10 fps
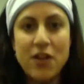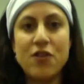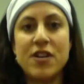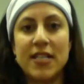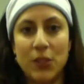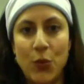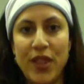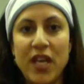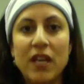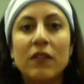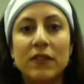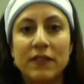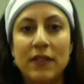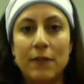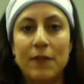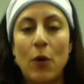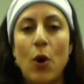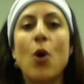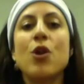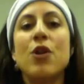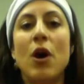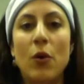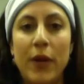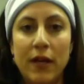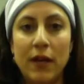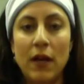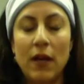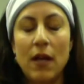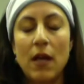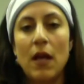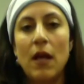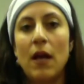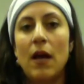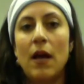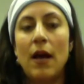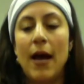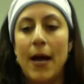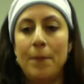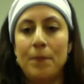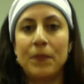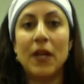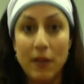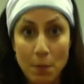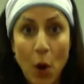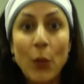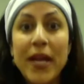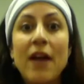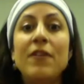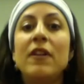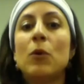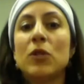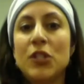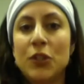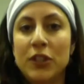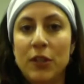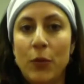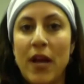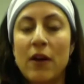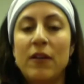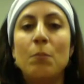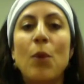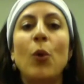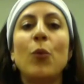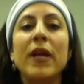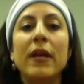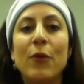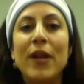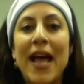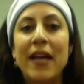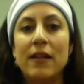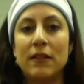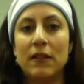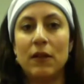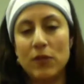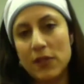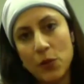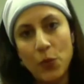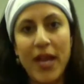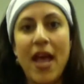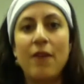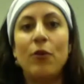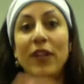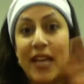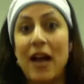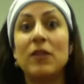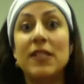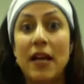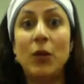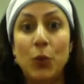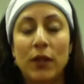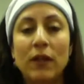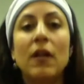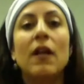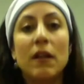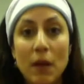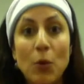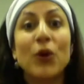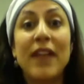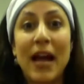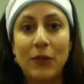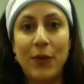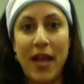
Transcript: centeredness within ourselves, our own knowing, um, the more we have it, the more certain we are, the more re- relying we have on the outside. Sarah, we're out of time.